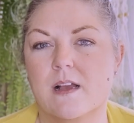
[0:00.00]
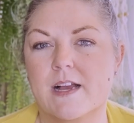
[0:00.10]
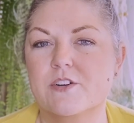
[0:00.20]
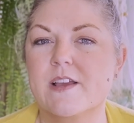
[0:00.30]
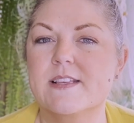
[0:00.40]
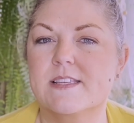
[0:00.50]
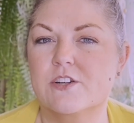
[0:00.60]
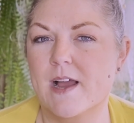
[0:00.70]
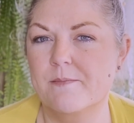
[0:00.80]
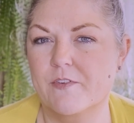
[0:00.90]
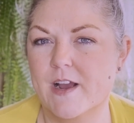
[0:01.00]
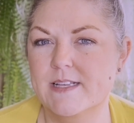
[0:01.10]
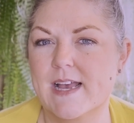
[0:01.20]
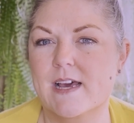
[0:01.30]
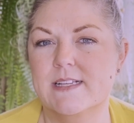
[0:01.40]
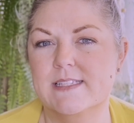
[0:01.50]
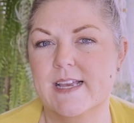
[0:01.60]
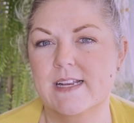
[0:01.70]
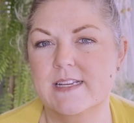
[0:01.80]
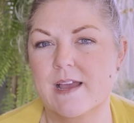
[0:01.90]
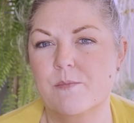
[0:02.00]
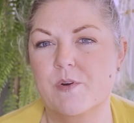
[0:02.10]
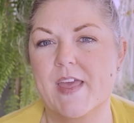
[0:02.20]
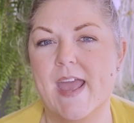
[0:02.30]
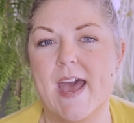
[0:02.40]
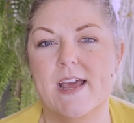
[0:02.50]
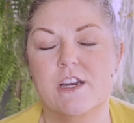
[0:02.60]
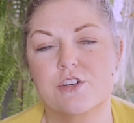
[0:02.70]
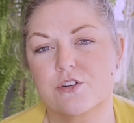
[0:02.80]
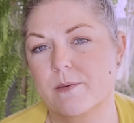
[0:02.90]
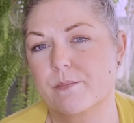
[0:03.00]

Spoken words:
I tried this Thyme fries out a second time when they had shrimp